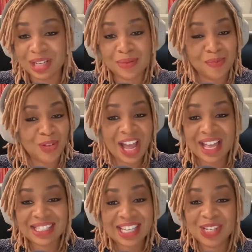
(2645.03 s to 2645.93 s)
And I'm not
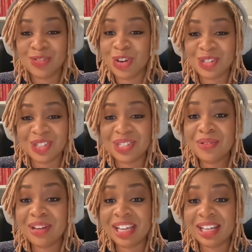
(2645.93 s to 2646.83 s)
asking you not to do
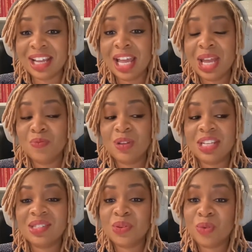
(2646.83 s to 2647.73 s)
it, but
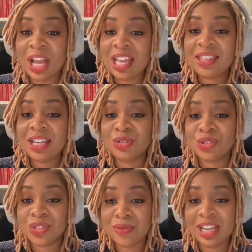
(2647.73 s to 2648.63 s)
is the way that you're
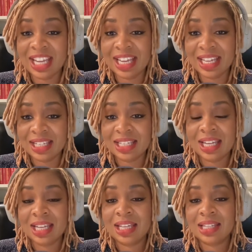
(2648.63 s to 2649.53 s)
doing it
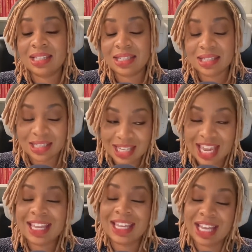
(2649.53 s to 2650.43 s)

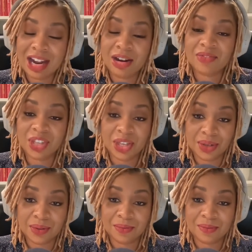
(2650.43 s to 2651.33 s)
taking care of you?